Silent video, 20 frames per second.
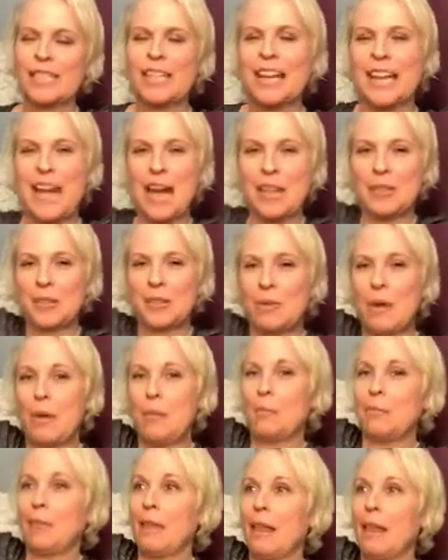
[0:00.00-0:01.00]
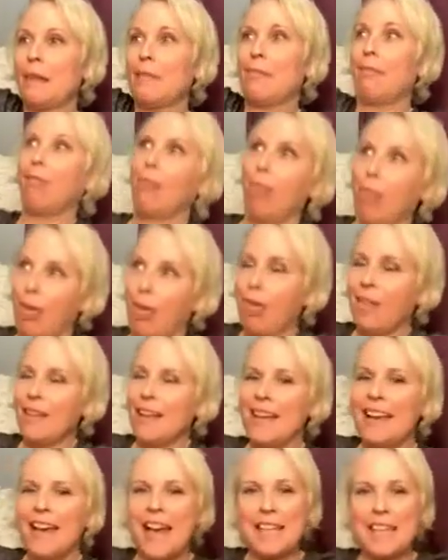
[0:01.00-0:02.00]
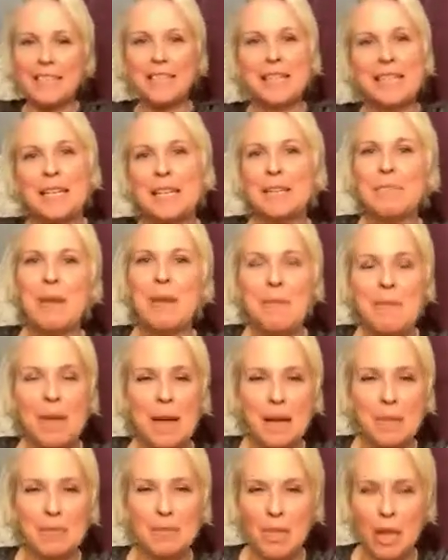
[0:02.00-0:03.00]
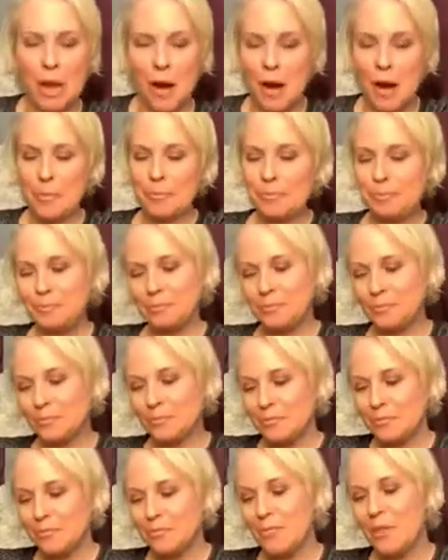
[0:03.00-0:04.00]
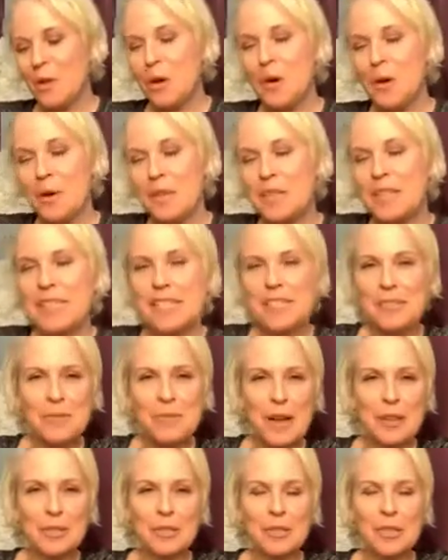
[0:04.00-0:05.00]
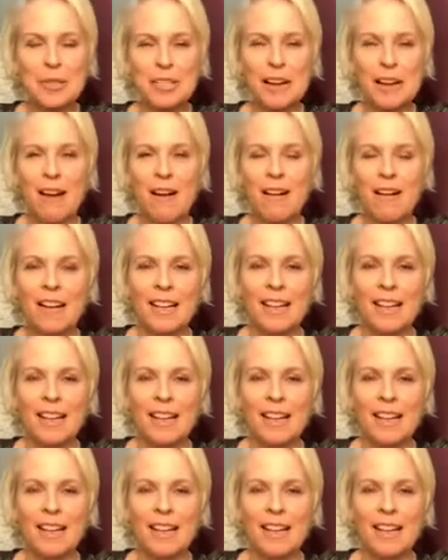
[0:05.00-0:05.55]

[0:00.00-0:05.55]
Anyhow, so I would be like sitting in my makeup chair or the director's chair